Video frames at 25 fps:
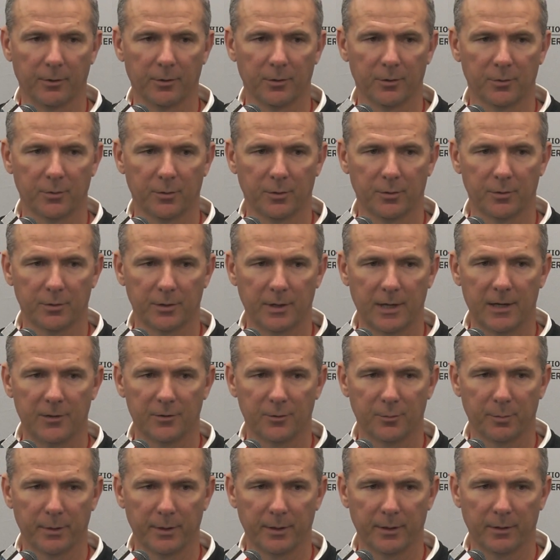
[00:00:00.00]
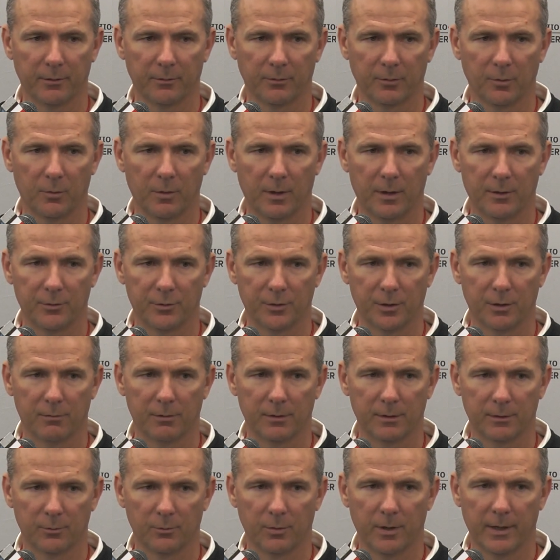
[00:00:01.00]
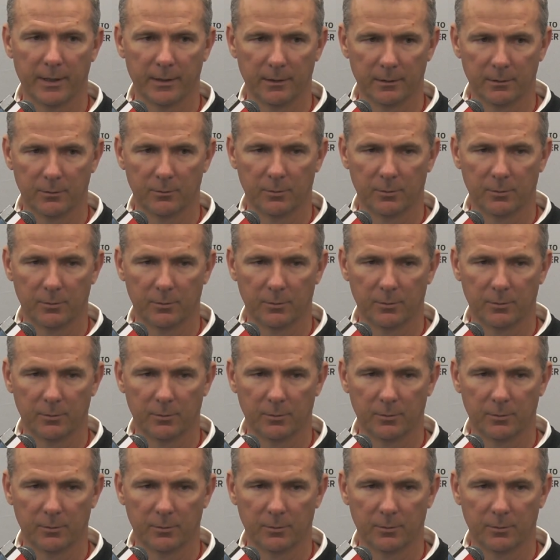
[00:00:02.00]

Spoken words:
There's guys who have been here for a while. Joe and Dwayne.